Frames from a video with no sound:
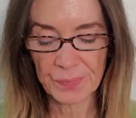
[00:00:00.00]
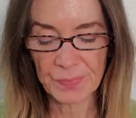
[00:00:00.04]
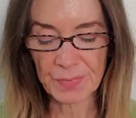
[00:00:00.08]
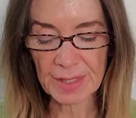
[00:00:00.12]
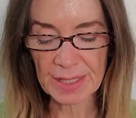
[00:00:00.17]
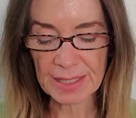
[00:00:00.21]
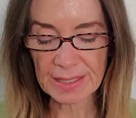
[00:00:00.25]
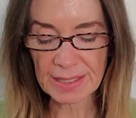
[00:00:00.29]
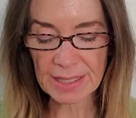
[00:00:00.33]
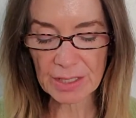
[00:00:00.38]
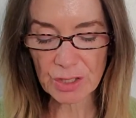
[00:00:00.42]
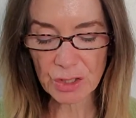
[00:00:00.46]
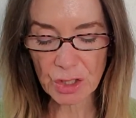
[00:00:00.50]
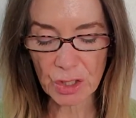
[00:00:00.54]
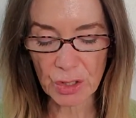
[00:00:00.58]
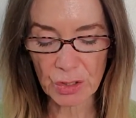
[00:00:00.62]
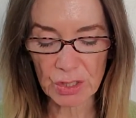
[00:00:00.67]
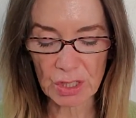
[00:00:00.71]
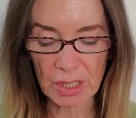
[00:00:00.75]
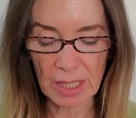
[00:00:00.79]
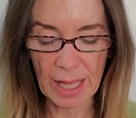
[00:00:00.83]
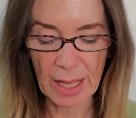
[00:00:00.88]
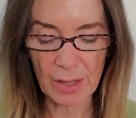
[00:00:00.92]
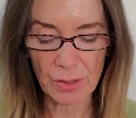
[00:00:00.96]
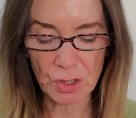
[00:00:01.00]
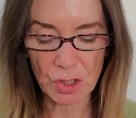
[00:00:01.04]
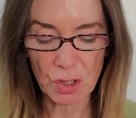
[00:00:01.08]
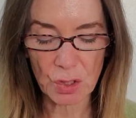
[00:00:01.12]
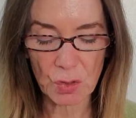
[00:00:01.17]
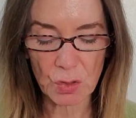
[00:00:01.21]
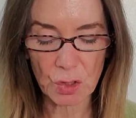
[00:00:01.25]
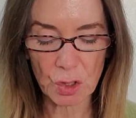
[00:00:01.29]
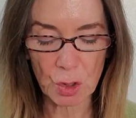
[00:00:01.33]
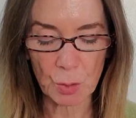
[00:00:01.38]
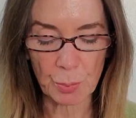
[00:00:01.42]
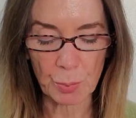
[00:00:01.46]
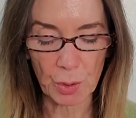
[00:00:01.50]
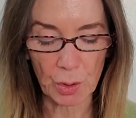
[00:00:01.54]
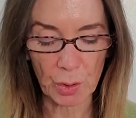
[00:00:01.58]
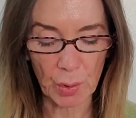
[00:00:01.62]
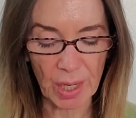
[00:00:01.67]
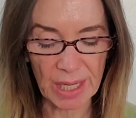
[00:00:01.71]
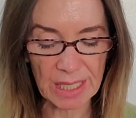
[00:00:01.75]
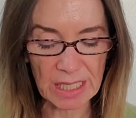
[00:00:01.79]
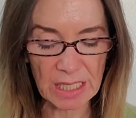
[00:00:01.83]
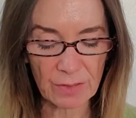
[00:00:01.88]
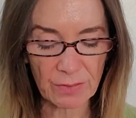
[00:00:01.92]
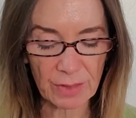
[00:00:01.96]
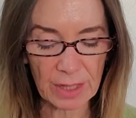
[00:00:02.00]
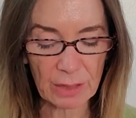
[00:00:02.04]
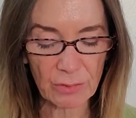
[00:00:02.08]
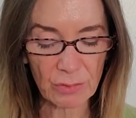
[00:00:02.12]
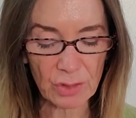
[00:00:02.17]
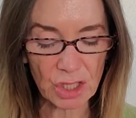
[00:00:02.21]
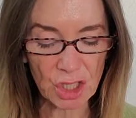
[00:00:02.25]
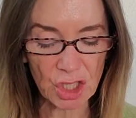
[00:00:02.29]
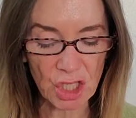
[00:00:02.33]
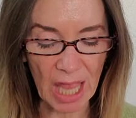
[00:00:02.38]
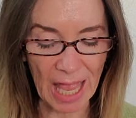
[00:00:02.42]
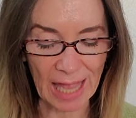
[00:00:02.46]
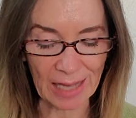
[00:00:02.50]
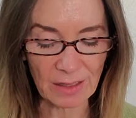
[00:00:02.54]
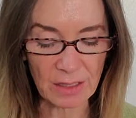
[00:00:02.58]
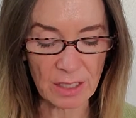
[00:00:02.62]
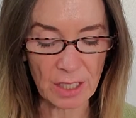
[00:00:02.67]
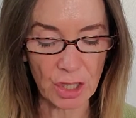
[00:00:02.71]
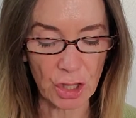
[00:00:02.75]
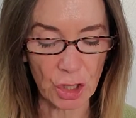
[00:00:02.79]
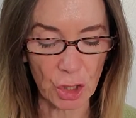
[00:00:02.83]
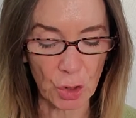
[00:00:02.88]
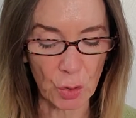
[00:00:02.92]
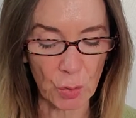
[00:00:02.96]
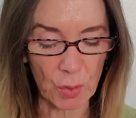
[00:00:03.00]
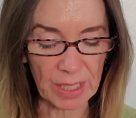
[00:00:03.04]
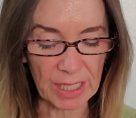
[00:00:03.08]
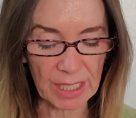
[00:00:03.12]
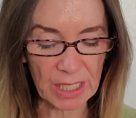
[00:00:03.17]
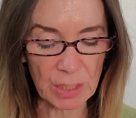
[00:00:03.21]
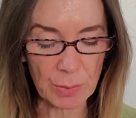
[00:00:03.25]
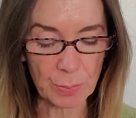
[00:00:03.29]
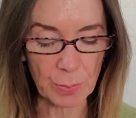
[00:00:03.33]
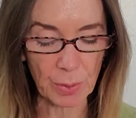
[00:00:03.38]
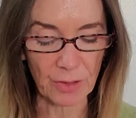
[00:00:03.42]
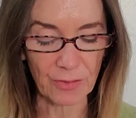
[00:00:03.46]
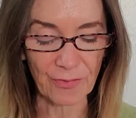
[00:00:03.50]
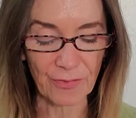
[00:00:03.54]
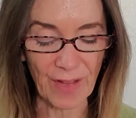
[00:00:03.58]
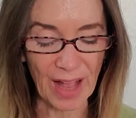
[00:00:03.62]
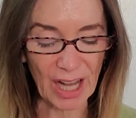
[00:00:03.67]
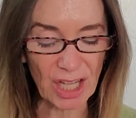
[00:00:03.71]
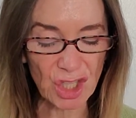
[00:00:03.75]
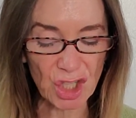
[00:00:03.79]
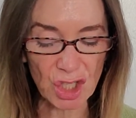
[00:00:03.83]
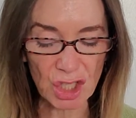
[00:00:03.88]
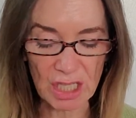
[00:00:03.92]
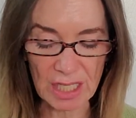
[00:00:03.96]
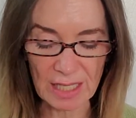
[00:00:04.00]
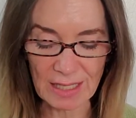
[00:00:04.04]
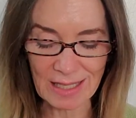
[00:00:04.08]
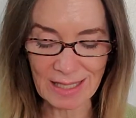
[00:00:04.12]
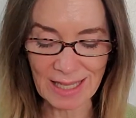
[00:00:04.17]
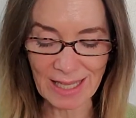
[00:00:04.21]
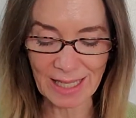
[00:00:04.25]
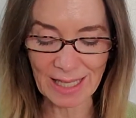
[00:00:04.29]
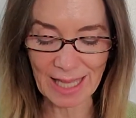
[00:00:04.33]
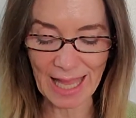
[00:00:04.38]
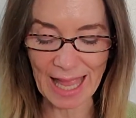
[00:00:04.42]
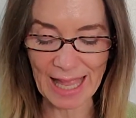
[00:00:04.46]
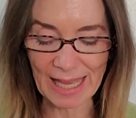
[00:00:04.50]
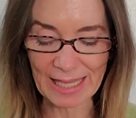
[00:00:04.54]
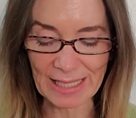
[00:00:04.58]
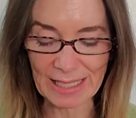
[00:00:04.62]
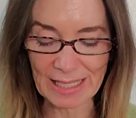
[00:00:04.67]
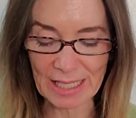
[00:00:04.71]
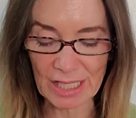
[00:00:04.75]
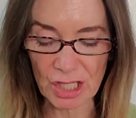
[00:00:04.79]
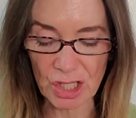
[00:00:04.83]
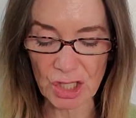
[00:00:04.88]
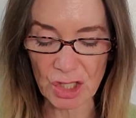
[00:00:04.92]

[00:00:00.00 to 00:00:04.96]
This in turn allows you to progressively reject the critic's perfectionistic and